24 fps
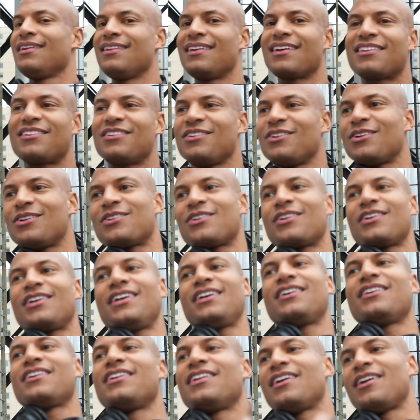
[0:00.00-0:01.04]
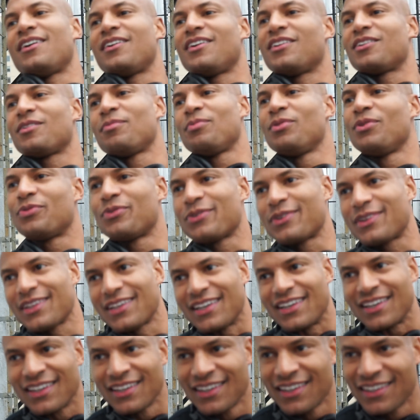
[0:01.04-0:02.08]
Next thing you know, it's on the internet, and it's a beautiful
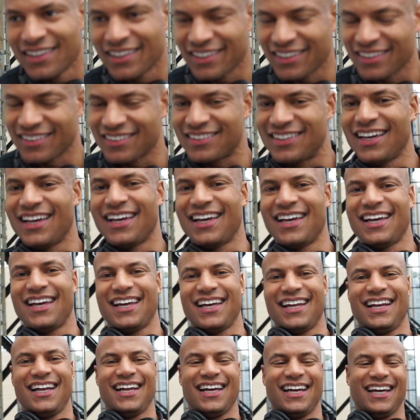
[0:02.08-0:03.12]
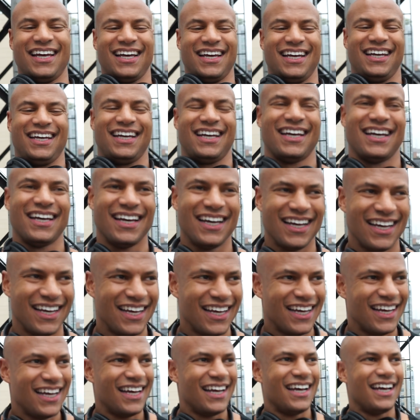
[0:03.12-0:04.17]
thing. You know what
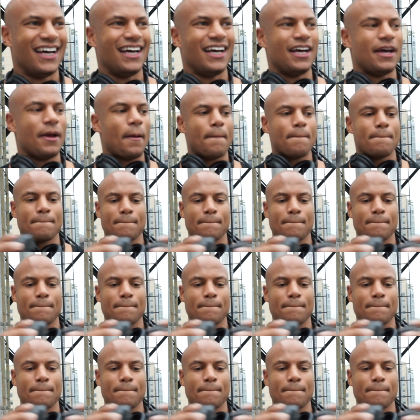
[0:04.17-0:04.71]
I'm saying?